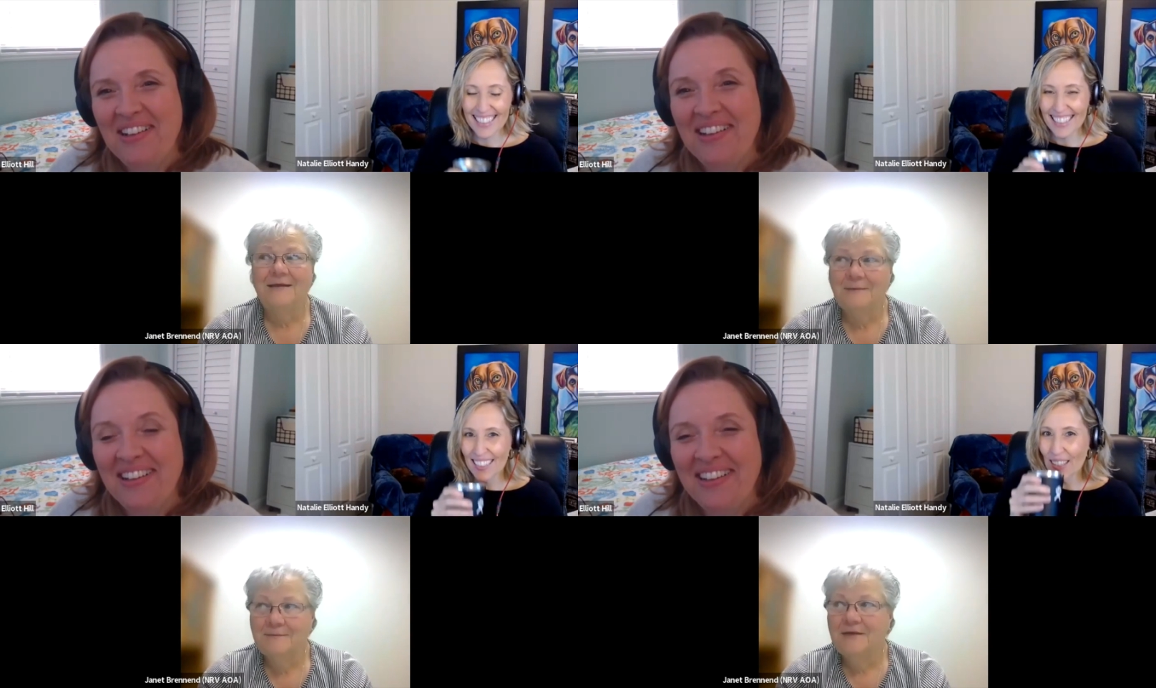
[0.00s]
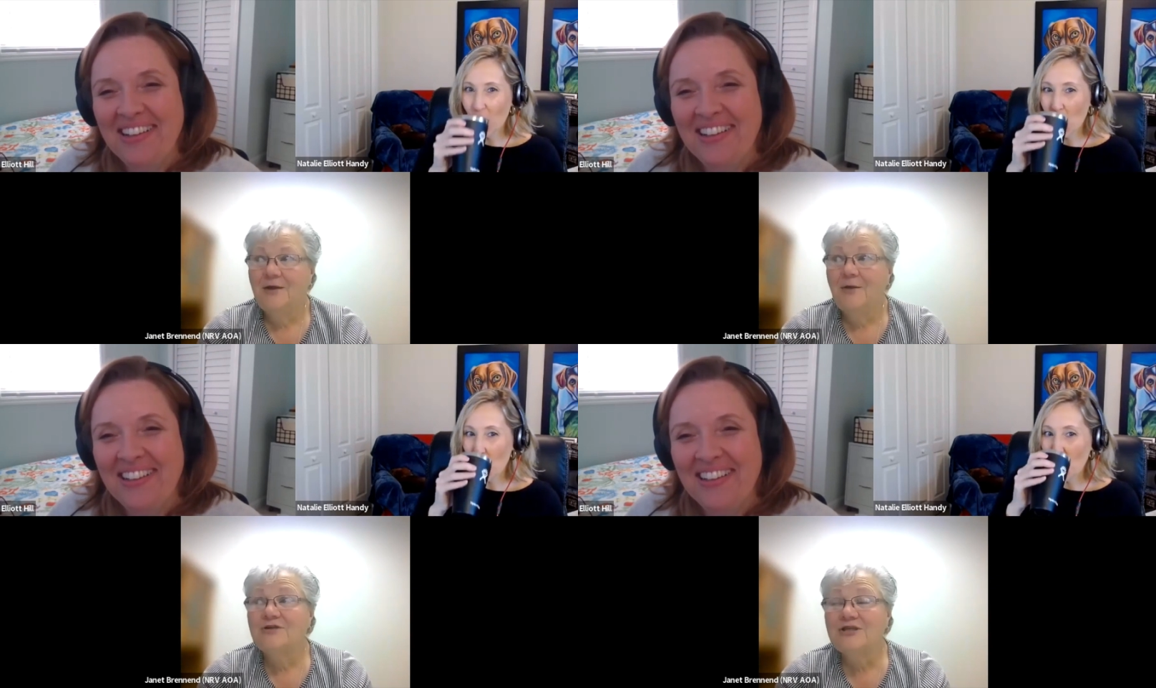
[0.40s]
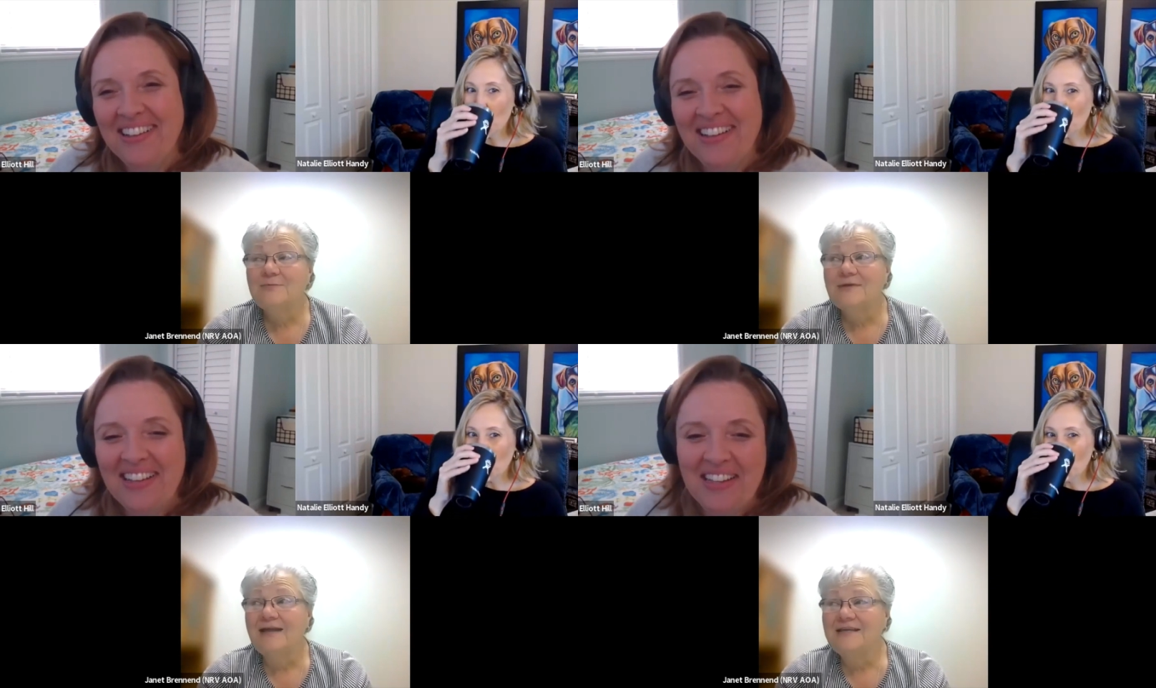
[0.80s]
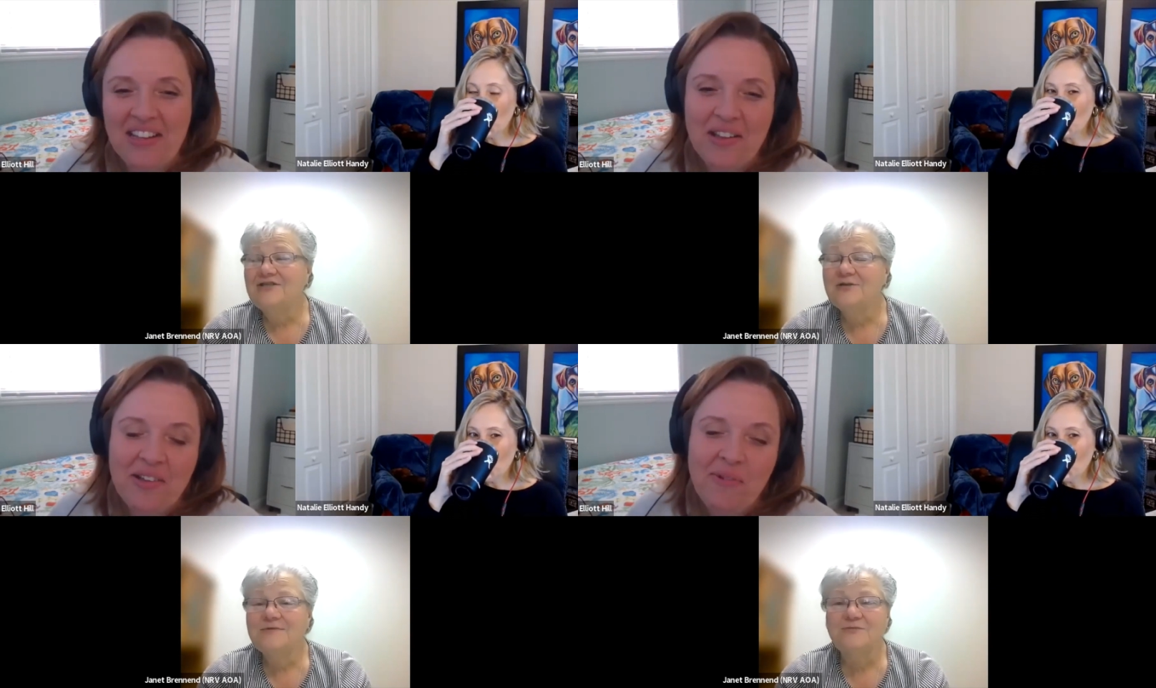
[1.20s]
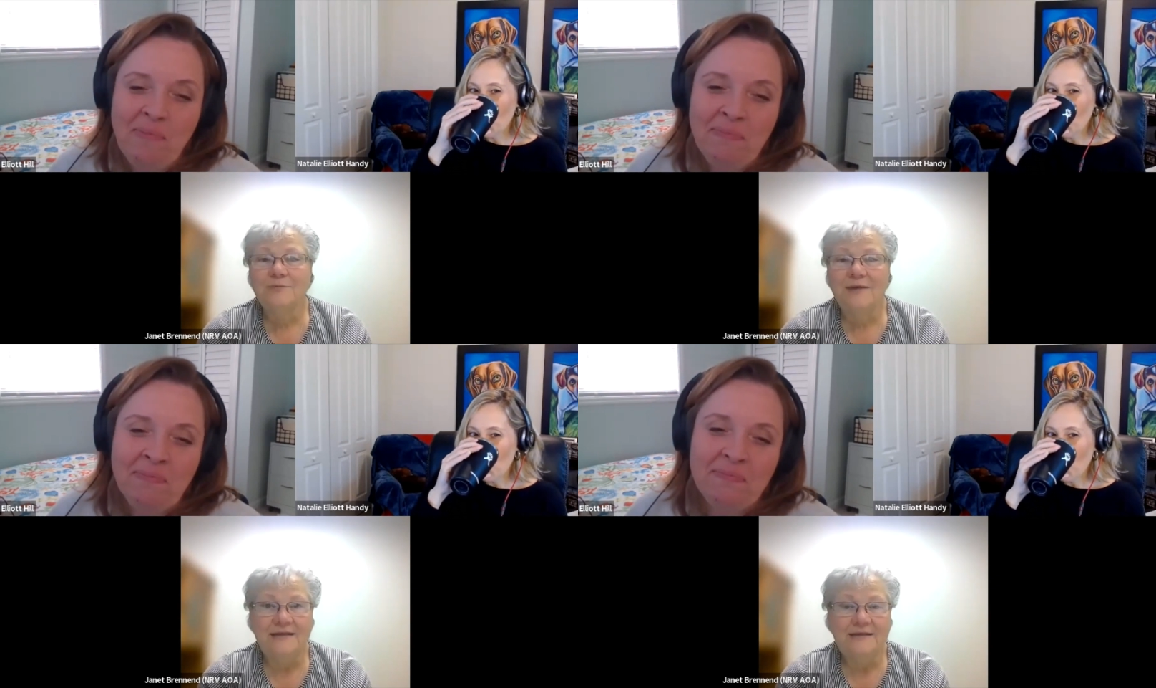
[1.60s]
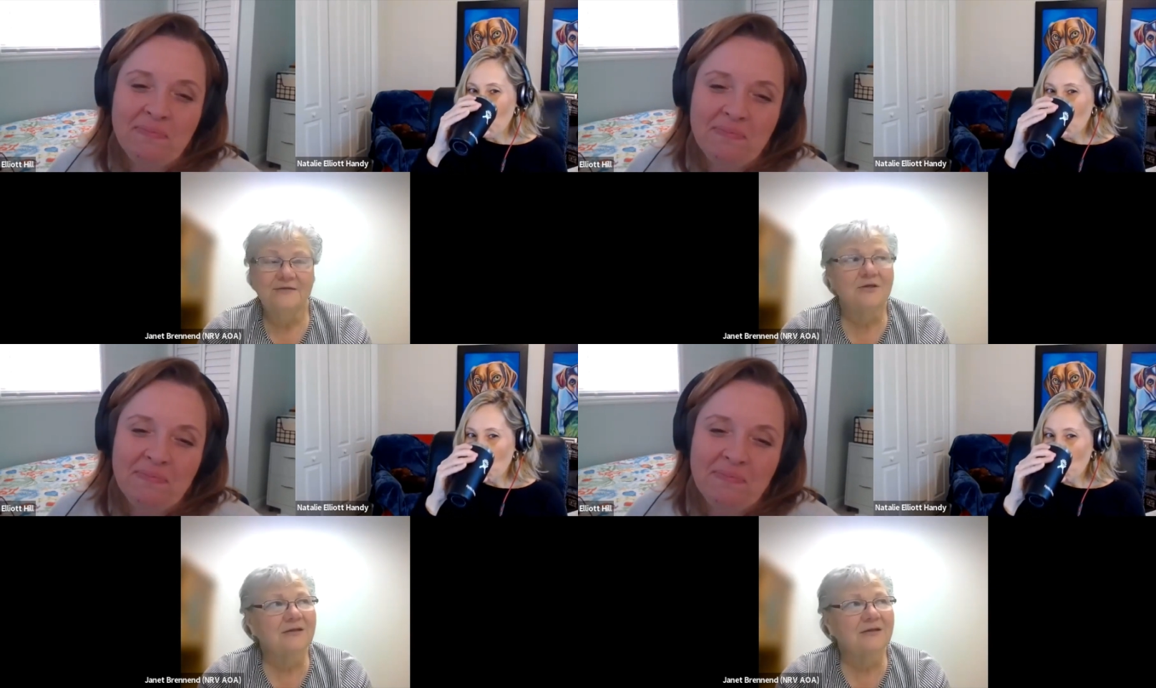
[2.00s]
Speaker 1: yeah well she i think she was ready